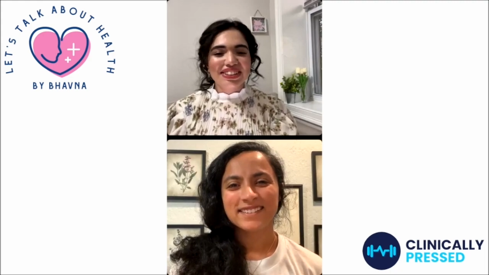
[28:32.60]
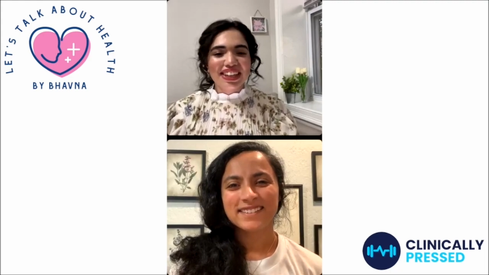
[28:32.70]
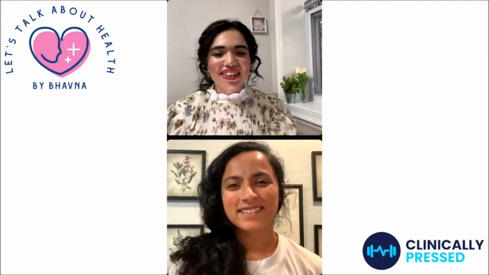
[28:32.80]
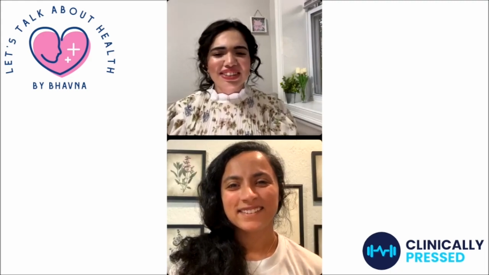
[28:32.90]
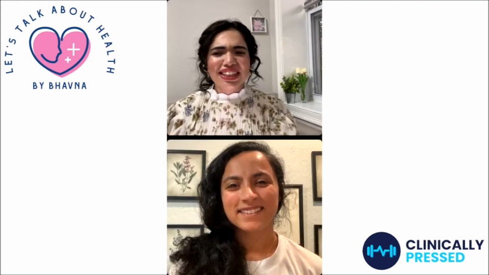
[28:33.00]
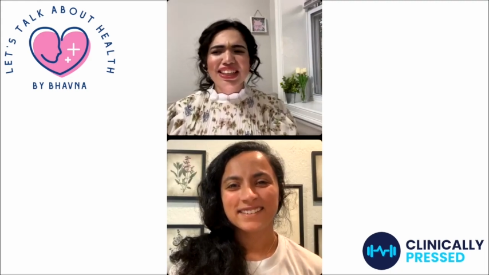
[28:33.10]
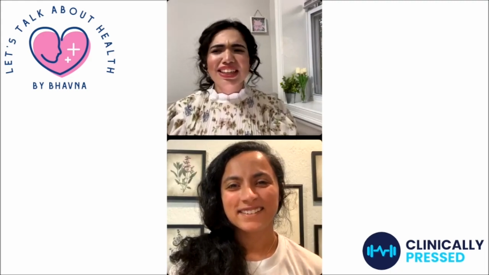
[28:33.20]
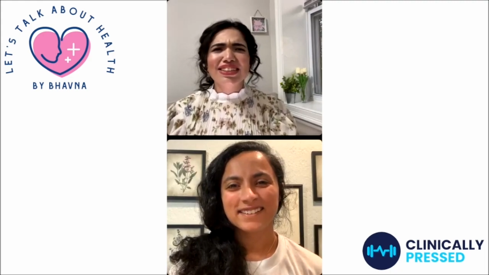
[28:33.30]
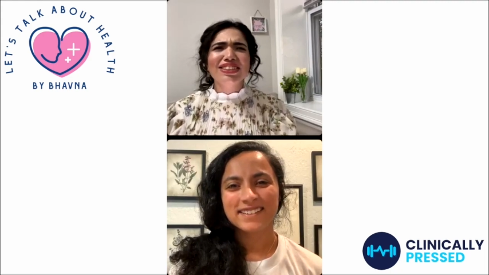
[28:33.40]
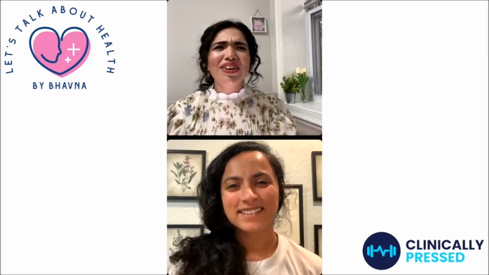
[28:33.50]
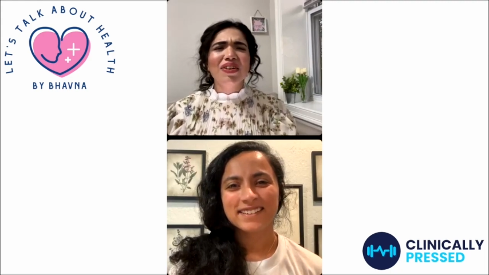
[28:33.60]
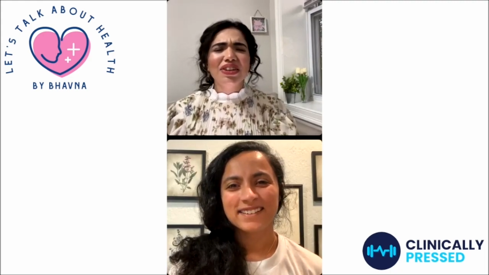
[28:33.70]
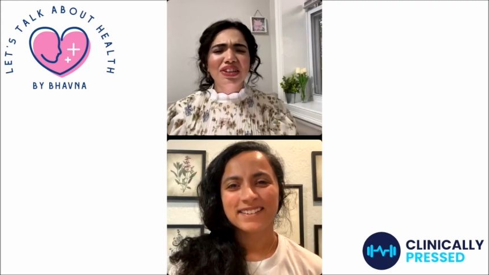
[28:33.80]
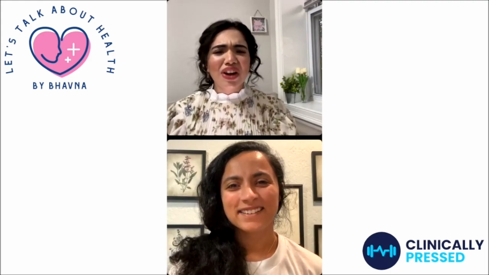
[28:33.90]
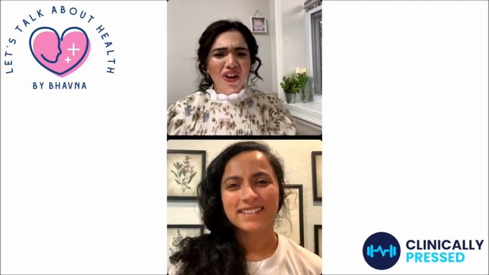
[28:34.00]
Speaker 1: and I was like, he's so
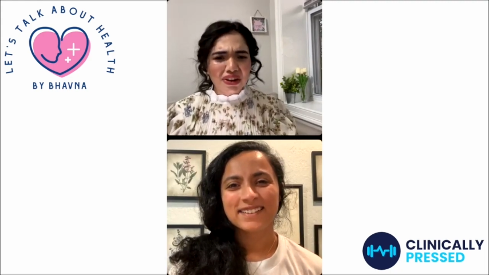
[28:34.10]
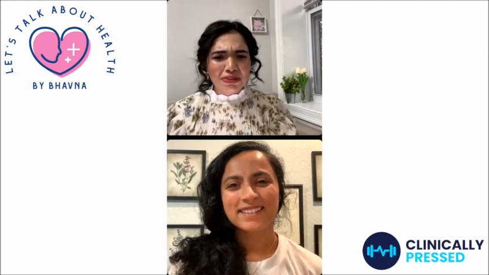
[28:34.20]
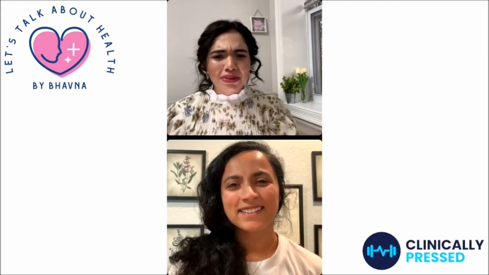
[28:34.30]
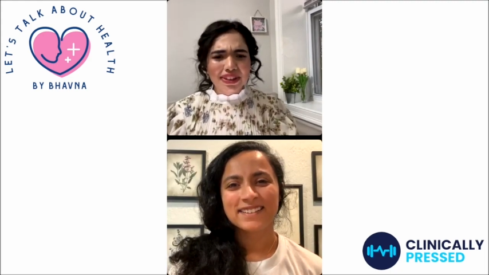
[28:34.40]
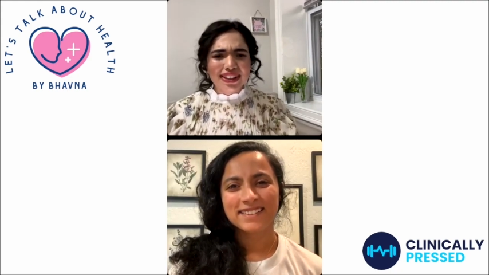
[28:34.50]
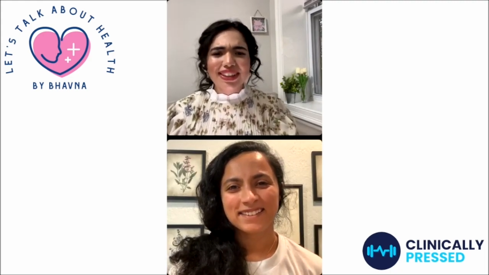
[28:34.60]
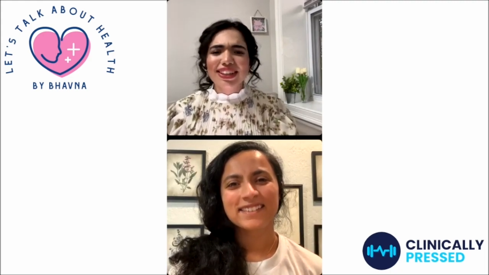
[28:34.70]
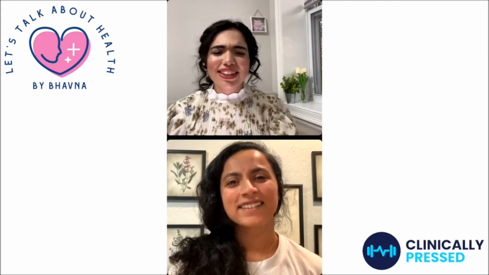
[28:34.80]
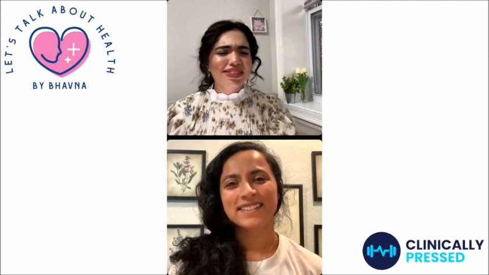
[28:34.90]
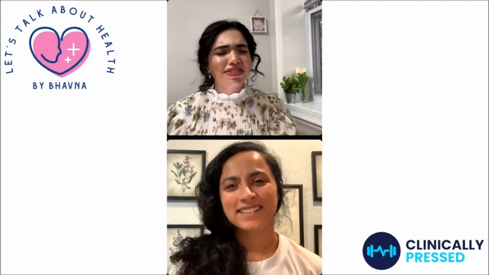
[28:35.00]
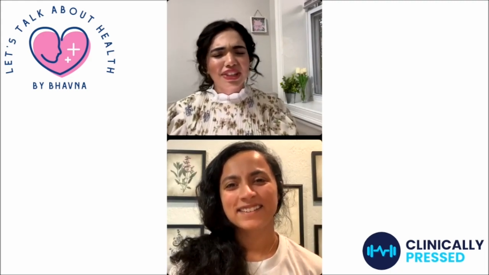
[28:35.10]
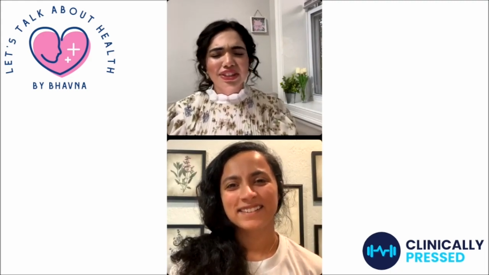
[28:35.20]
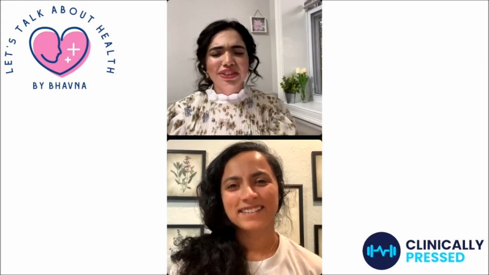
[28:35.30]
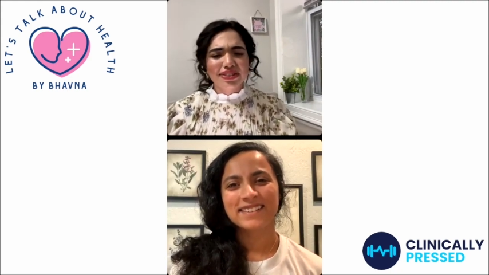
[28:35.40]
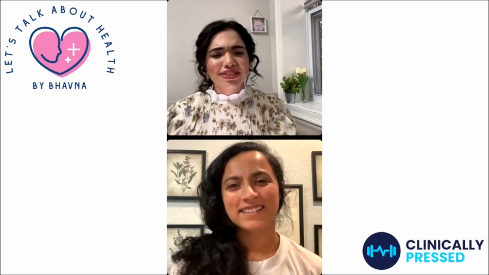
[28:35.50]
adorable. He he's very
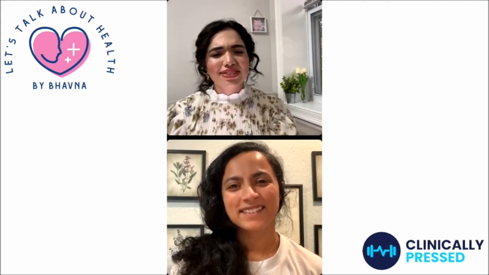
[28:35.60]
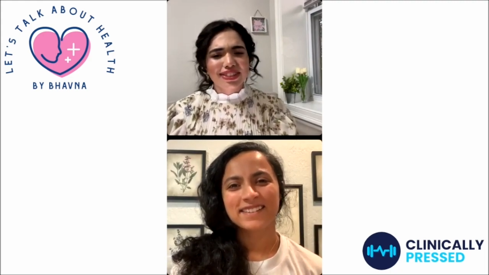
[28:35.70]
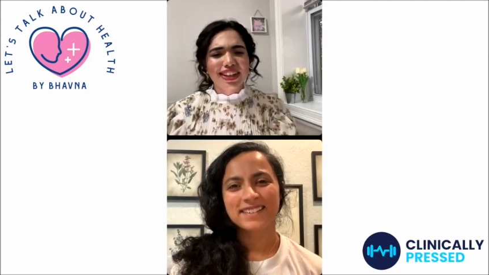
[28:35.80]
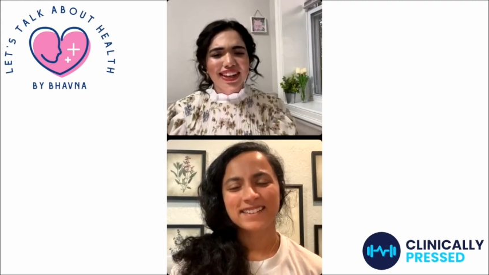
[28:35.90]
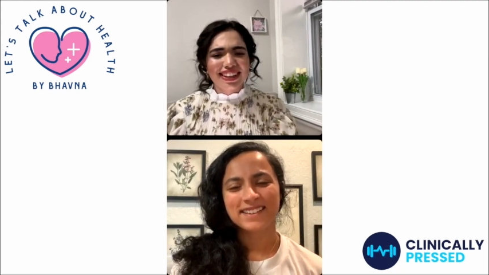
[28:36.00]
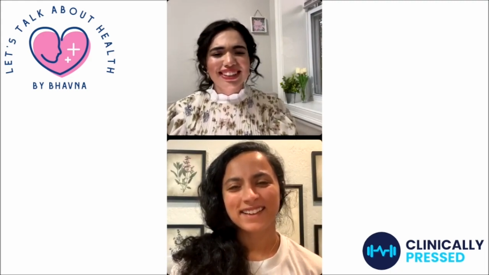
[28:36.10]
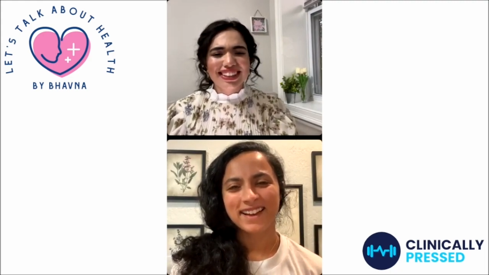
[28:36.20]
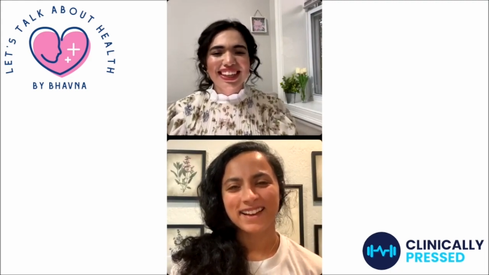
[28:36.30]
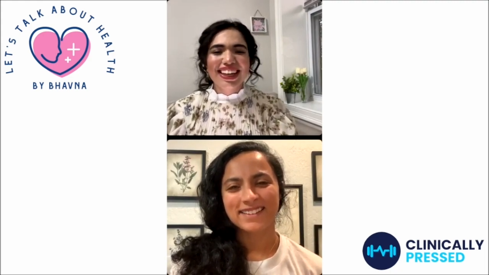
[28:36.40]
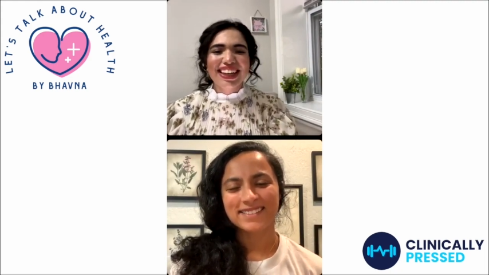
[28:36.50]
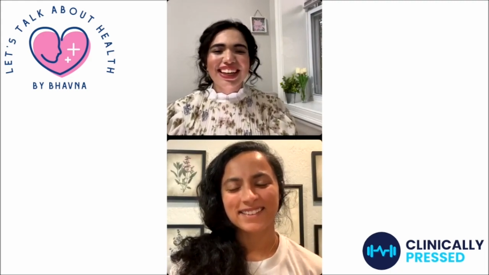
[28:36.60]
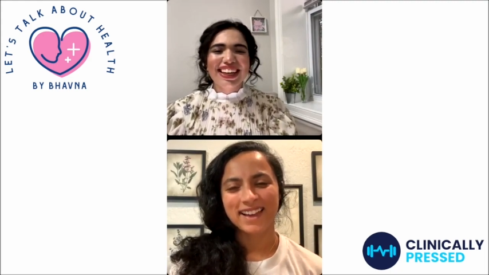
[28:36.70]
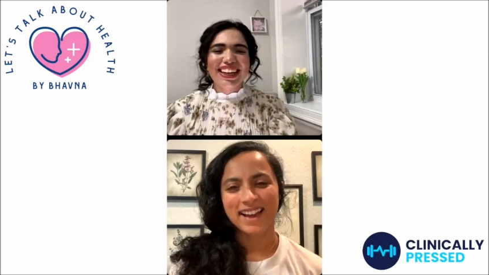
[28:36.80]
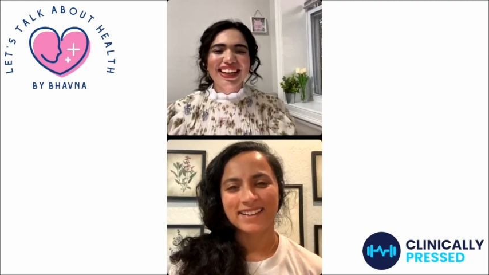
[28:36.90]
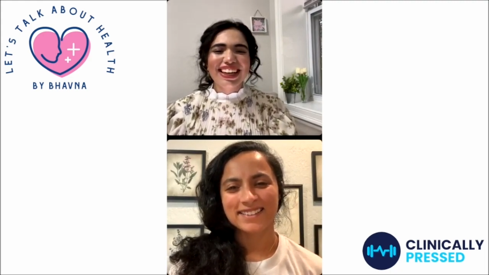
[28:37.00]
cute. Yeah, yeah.
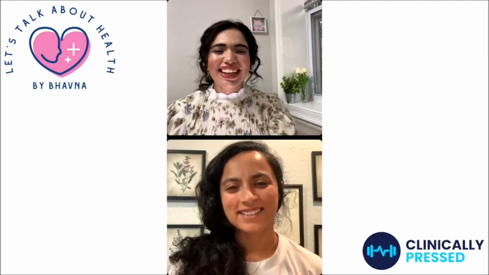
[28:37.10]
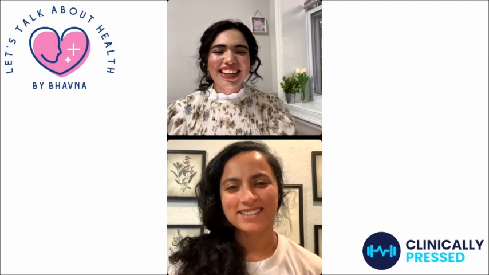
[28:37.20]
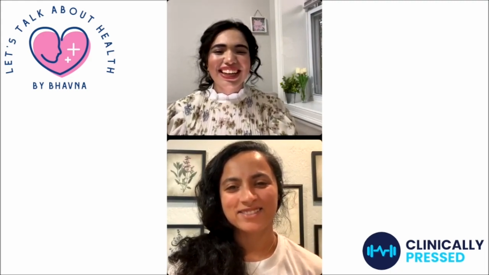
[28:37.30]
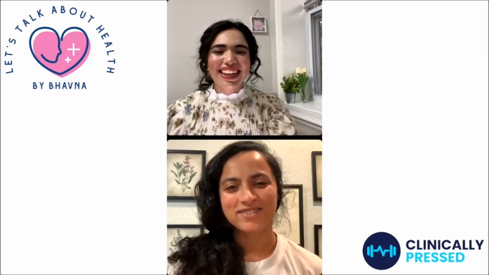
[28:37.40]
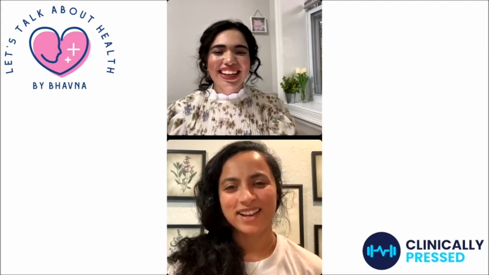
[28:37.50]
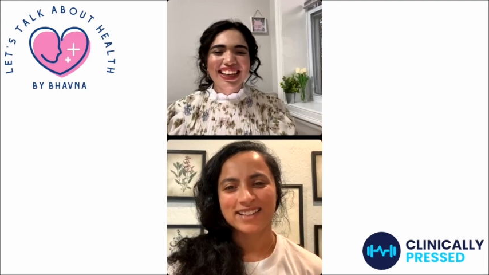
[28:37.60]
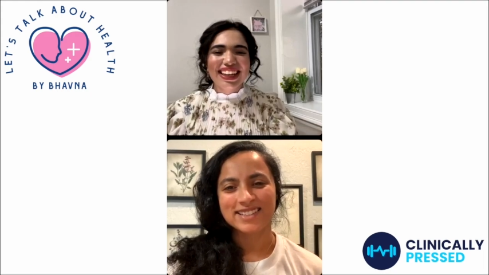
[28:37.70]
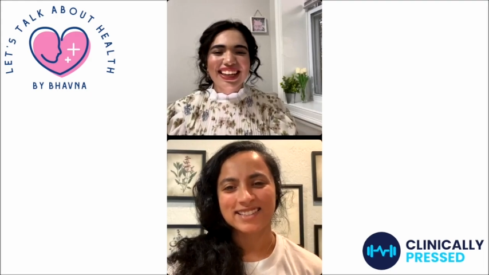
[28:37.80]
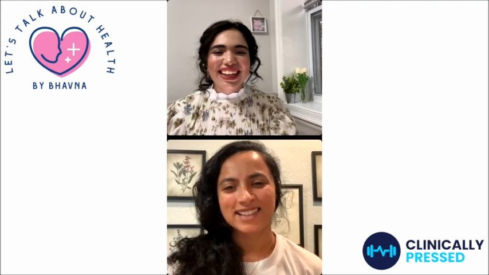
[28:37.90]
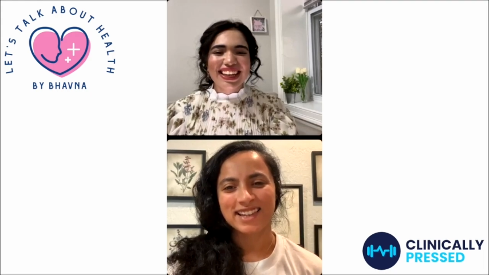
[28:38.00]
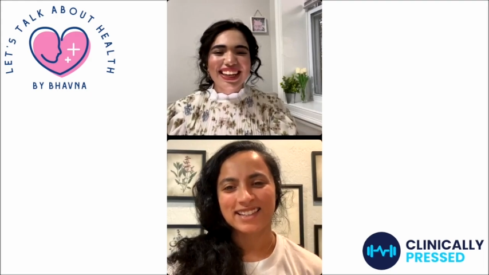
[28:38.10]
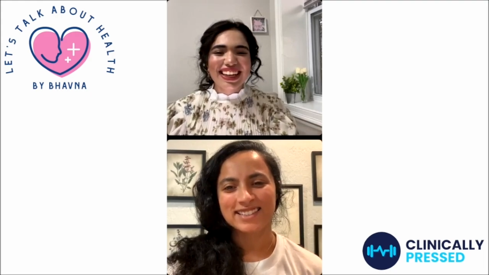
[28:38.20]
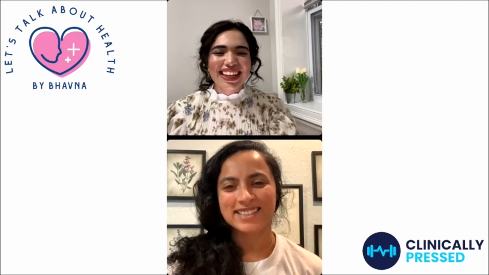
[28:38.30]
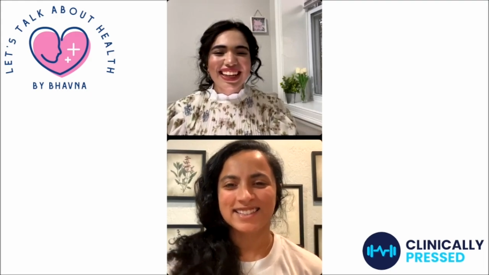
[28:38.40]
yeah. he's the
Speaker 2: best. Thanks